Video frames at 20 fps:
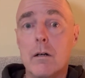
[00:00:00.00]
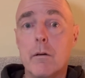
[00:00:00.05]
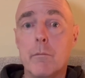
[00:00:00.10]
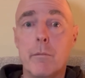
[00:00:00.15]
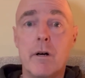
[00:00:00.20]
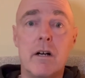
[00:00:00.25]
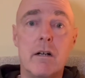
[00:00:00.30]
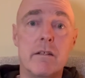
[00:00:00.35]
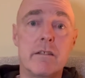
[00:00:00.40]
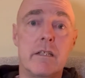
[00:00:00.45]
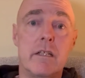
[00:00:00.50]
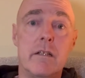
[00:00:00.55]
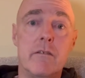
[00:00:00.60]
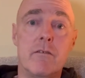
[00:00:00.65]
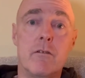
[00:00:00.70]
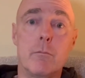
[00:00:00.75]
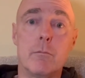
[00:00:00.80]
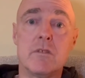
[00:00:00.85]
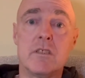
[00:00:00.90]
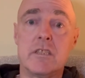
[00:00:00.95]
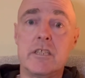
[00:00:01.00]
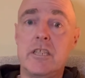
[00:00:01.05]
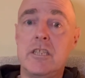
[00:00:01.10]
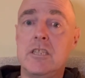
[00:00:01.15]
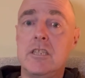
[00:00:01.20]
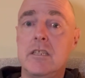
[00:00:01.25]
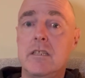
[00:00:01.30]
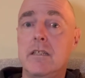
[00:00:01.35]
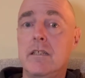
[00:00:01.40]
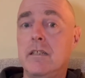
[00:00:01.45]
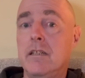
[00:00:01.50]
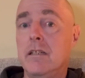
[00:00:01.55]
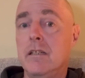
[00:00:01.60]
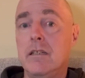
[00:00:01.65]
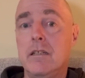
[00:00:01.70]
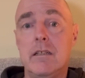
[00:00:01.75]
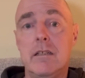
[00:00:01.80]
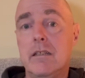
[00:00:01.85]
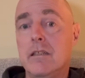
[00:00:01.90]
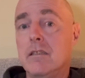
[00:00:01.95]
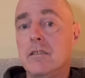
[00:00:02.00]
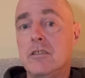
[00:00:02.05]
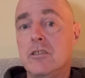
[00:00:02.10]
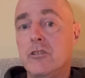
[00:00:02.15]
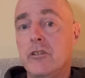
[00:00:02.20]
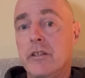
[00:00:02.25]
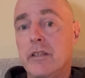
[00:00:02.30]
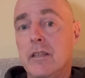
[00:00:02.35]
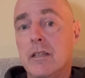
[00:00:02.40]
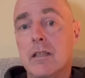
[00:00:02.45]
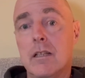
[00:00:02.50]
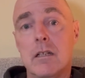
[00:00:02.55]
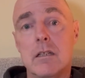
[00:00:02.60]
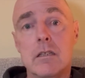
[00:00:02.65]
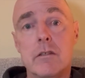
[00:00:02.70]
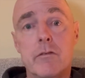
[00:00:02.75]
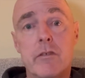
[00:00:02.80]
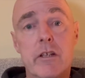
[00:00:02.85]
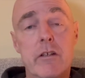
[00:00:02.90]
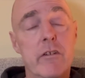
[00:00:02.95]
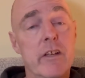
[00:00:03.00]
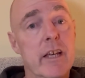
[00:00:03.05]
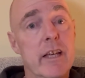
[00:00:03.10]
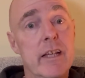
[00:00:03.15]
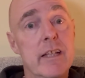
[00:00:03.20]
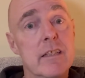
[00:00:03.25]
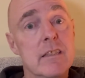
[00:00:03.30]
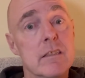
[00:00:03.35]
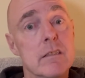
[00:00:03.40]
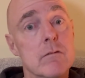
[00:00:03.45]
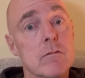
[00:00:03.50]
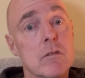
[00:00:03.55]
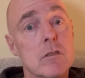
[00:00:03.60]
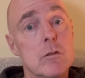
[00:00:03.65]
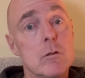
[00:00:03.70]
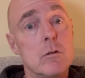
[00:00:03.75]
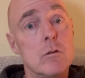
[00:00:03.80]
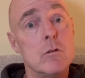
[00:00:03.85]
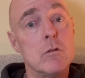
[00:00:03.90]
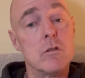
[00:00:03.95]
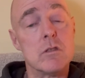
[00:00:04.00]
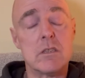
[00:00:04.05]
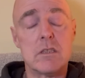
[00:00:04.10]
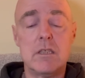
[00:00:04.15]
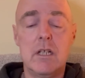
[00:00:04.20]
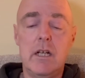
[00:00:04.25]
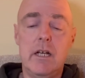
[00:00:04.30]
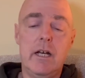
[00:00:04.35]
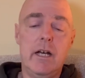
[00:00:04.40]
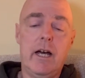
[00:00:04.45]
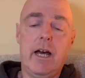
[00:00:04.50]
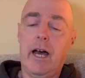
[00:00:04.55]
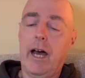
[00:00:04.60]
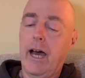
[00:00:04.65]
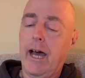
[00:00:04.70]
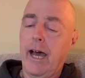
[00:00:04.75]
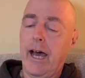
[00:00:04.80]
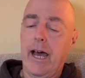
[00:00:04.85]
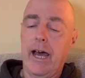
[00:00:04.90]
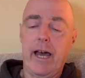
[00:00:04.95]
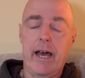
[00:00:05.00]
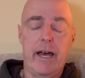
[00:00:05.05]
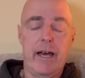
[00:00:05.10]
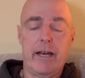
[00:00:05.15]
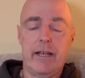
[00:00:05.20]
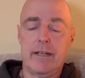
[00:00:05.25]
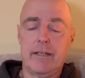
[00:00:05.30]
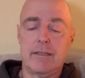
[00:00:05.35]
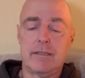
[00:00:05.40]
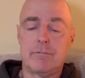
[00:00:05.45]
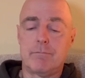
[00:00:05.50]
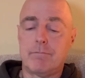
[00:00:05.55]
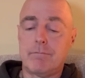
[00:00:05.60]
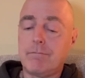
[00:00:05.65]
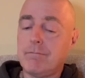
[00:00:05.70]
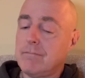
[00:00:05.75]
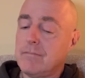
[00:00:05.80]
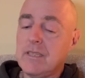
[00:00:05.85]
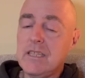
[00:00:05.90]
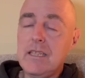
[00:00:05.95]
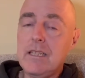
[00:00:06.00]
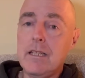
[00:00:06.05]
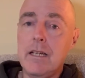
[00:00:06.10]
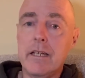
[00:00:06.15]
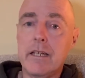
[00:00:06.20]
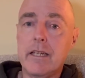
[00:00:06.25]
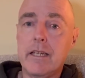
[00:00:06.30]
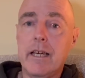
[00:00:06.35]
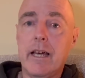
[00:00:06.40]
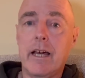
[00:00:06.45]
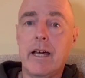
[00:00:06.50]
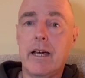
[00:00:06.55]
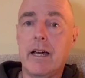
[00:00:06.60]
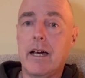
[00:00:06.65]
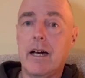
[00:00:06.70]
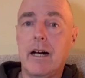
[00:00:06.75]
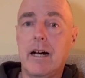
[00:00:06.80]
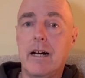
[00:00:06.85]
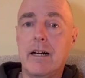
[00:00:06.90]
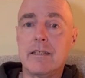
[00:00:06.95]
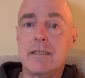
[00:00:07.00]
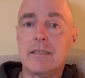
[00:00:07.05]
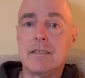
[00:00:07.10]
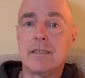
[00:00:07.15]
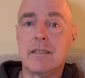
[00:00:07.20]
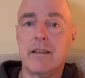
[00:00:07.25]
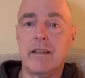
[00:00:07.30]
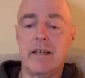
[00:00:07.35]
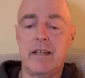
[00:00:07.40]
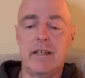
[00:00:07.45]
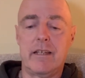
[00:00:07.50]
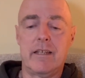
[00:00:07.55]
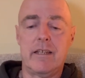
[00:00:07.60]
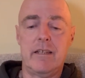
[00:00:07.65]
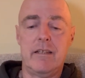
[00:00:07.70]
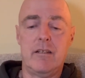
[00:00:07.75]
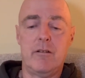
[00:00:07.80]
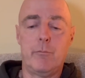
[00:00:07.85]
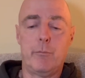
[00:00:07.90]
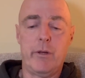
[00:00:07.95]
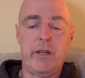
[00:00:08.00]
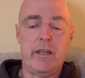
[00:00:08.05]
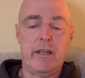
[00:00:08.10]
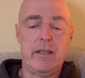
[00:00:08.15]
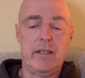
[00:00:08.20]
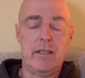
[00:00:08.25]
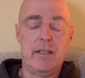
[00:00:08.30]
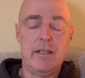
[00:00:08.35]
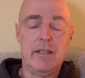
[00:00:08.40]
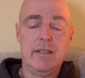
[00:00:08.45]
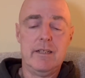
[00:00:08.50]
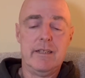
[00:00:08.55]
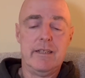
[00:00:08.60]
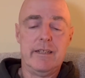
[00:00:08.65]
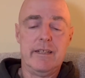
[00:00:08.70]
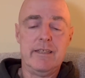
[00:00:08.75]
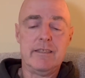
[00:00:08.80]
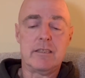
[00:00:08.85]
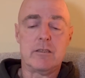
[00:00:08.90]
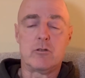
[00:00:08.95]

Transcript: party of opposition during the last few years, of course. And I just think it'd be it's a